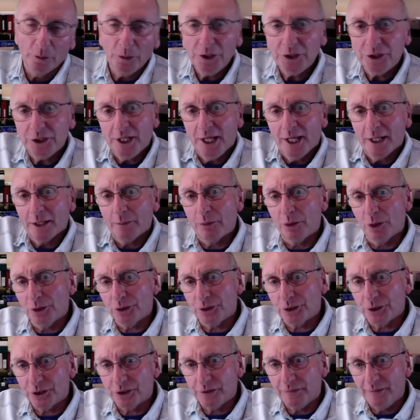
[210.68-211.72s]
Louisiana
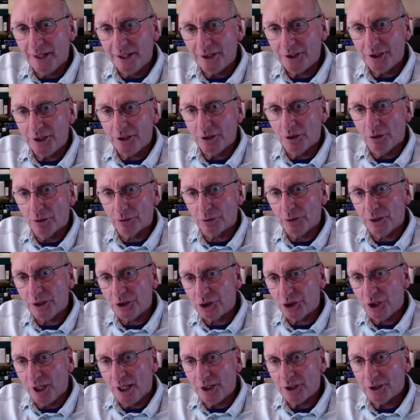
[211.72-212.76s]
Purchase of 1803
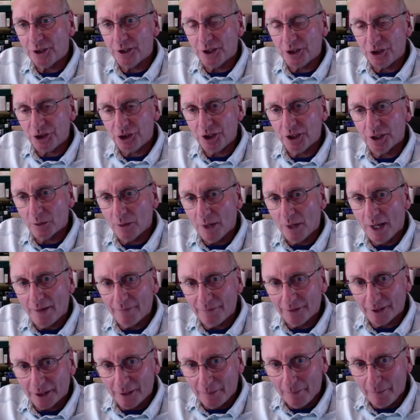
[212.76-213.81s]
changed the
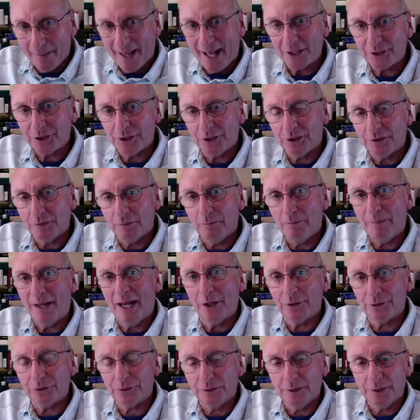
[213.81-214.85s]
geographic and imaginative
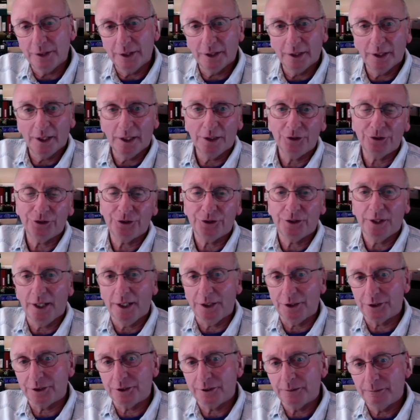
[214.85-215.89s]
boundary of the United
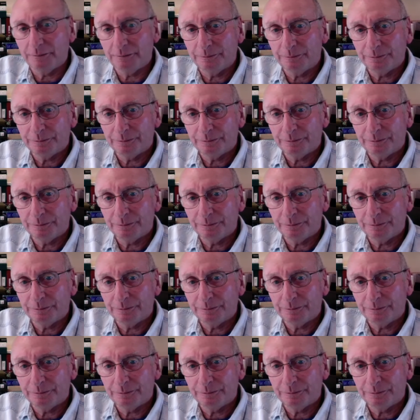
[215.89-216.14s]
States.